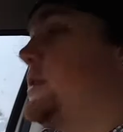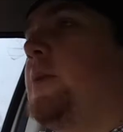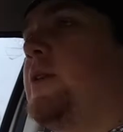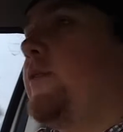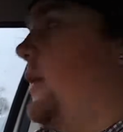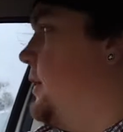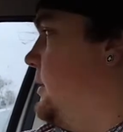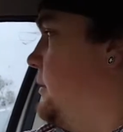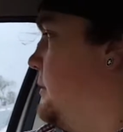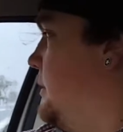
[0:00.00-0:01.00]
just a matter of
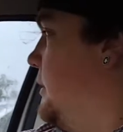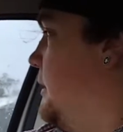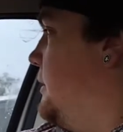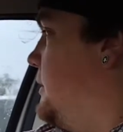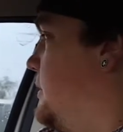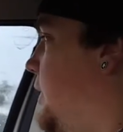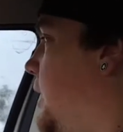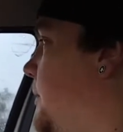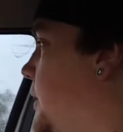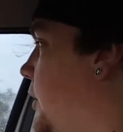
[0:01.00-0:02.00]
finding the
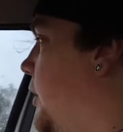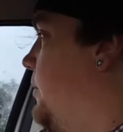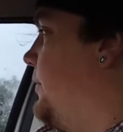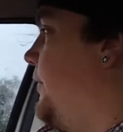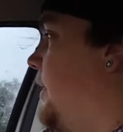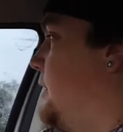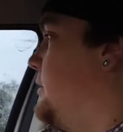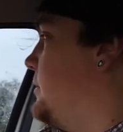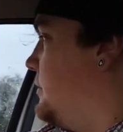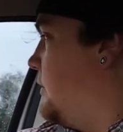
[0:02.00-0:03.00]
time at home and
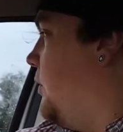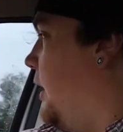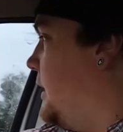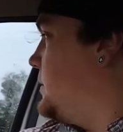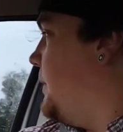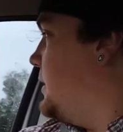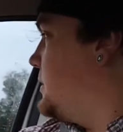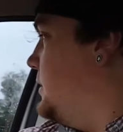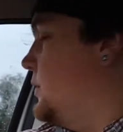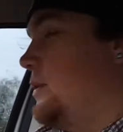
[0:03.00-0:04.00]
finding quiet space
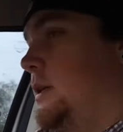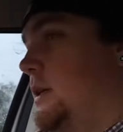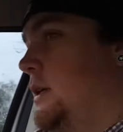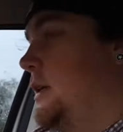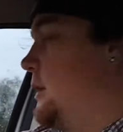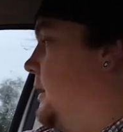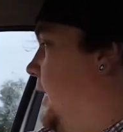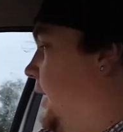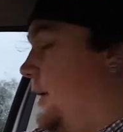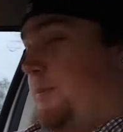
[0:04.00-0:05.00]
to do it in.
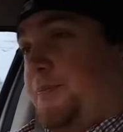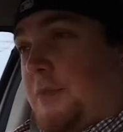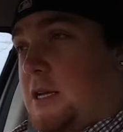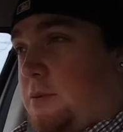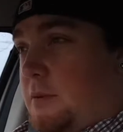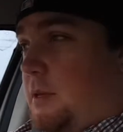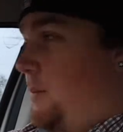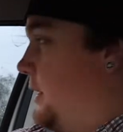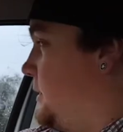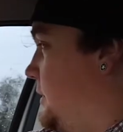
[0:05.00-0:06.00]
That's probably the
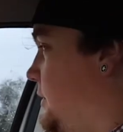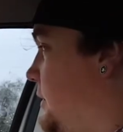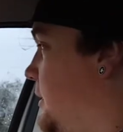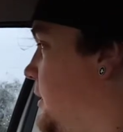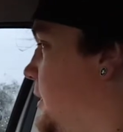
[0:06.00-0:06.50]
biggest issue.